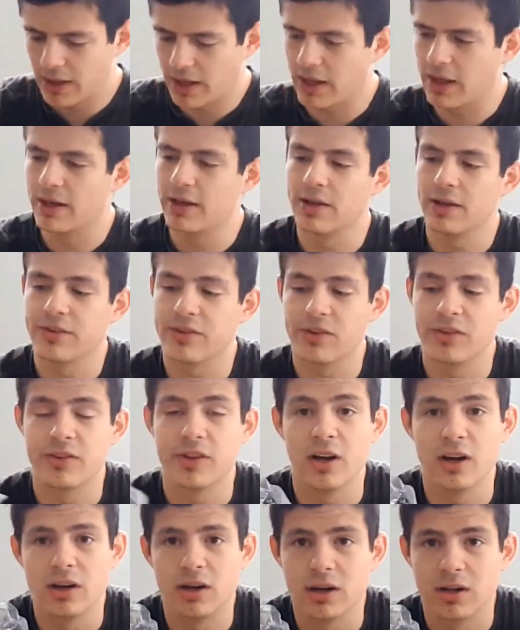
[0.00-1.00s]
And this is
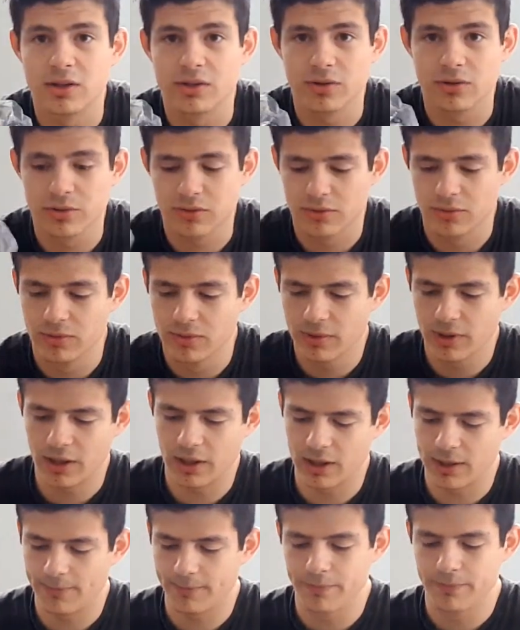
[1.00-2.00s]
the hook to
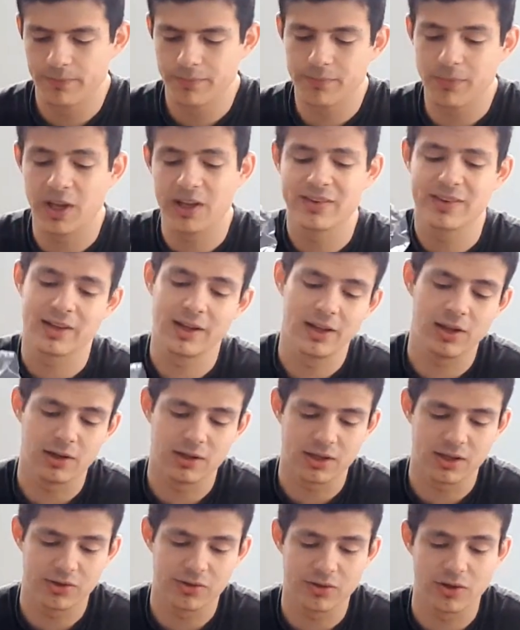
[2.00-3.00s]
um, basically
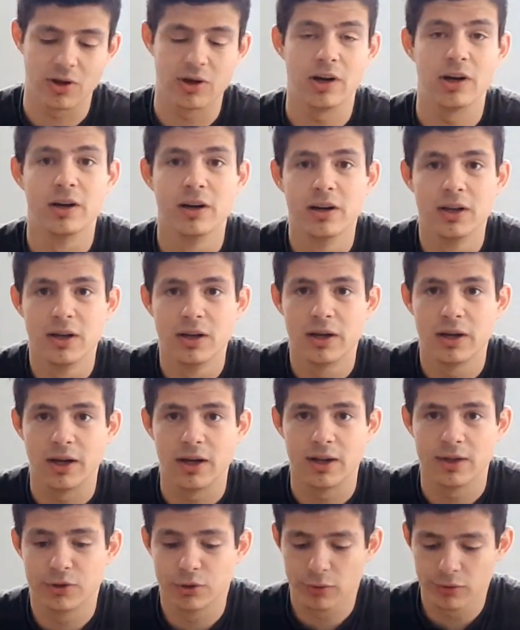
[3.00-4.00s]
hook it to your
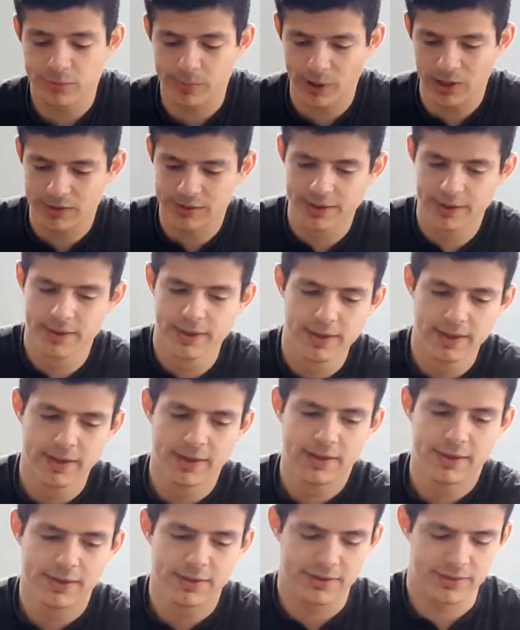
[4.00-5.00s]
uh, tools belt.
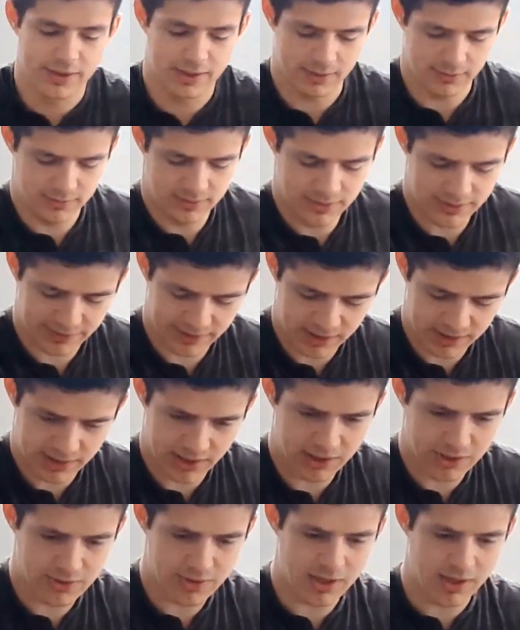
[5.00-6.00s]
So
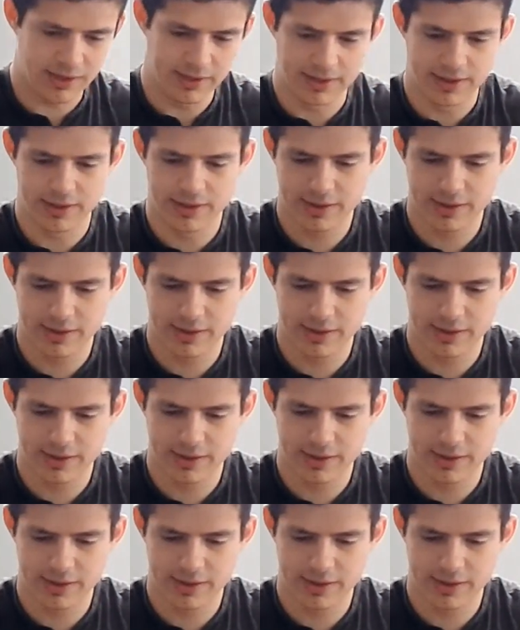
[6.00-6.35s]
continue on.